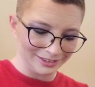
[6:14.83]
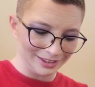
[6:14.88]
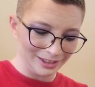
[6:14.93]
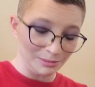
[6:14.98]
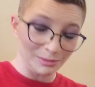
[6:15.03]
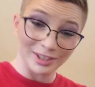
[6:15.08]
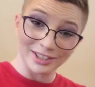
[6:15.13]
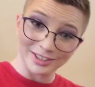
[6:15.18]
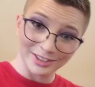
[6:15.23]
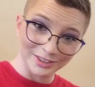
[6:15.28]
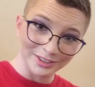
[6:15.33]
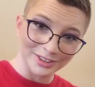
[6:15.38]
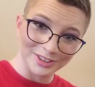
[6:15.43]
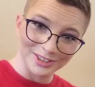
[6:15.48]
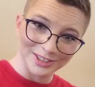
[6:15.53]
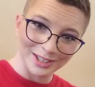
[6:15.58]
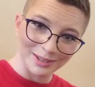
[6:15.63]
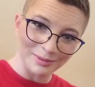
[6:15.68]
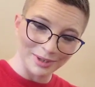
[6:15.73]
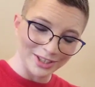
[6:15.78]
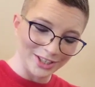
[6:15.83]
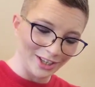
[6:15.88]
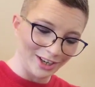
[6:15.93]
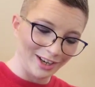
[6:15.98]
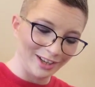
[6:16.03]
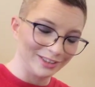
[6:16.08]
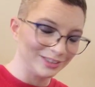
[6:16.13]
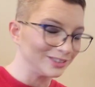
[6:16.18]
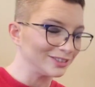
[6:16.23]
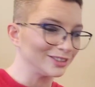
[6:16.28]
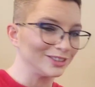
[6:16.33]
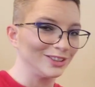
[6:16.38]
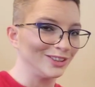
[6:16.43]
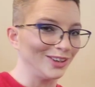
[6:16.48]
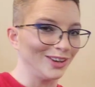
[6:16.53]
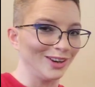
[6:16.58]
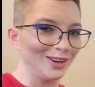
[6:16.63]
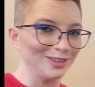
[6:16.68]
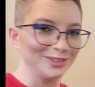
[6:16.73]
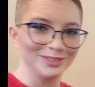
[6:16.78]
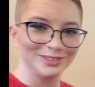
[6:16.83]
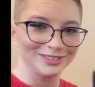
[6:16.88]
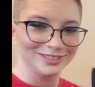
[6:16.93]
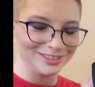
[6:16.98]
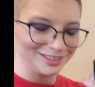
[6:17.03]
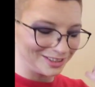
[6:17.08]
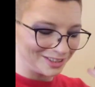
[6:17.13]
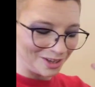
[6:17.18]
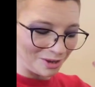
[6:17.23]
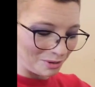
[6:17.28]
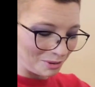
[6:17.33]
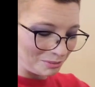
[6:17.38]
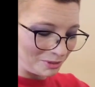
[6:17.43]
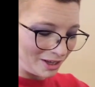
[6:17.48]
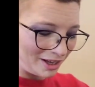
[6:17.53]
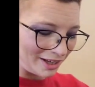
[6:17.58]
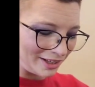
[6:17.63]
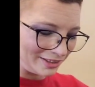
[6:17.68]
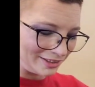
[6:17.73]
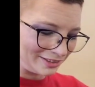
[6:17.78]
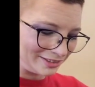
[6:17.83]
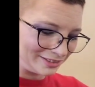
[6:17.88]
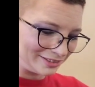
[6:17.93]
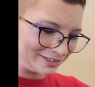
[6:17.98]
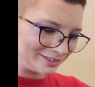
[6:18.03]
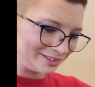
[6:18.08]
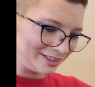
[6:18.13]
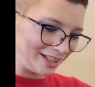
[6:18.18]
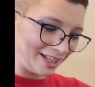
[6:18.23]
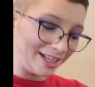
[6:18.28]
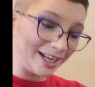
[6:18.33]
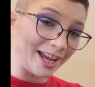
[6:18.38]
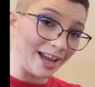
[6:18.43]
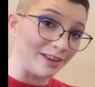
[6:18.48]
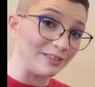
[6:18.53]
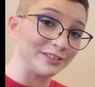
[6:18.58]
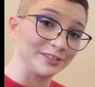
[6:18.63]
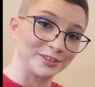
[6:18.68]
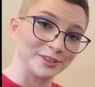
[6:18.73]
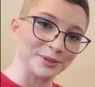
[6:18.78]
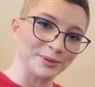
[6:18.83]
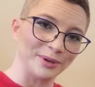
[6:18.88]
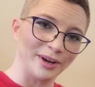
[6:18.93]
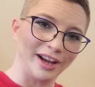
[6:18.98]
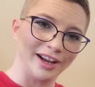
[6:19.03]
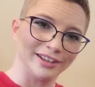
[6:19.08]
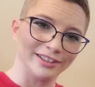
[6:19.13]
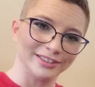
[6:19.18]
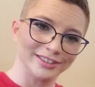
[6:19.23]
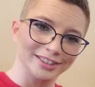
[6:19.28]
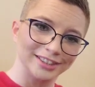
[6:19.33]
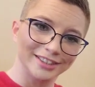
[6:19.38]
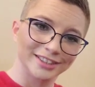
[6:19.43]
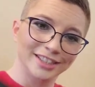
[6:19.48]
Am I still nursing my child? No. No, I'm not. And I haven't for a while.